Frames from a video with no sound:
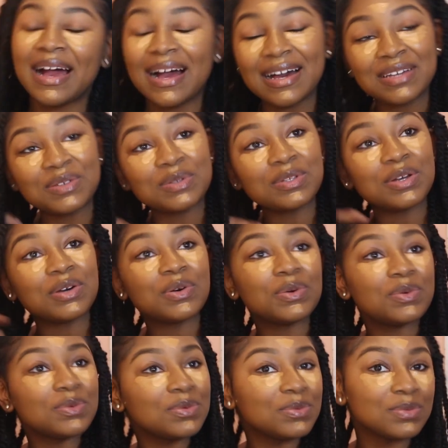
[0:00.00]
I don't know
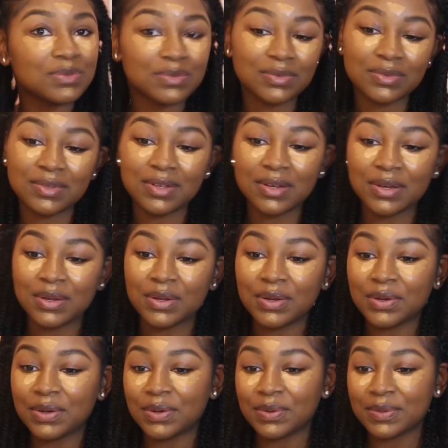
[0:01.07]

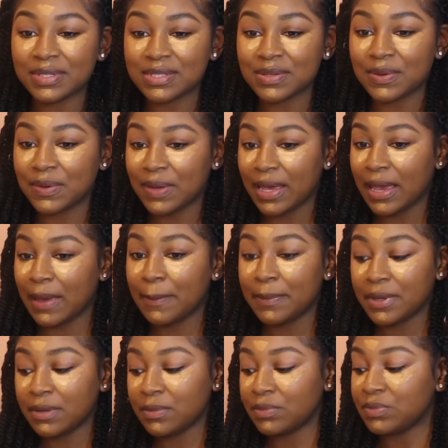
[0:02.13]
what's gonna
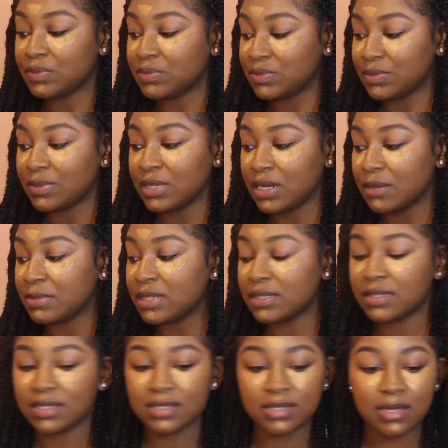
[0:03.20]
happen when I
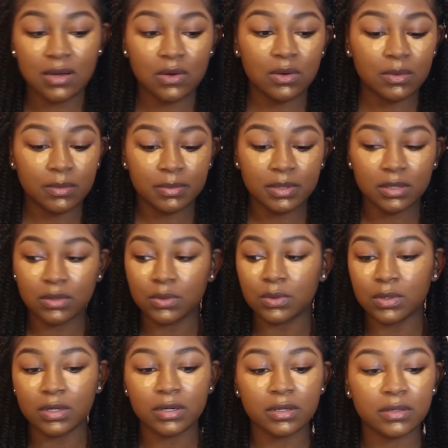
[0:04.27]
blend this out.
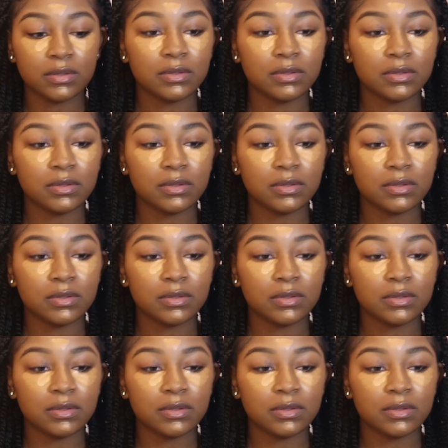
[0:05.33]
Lord,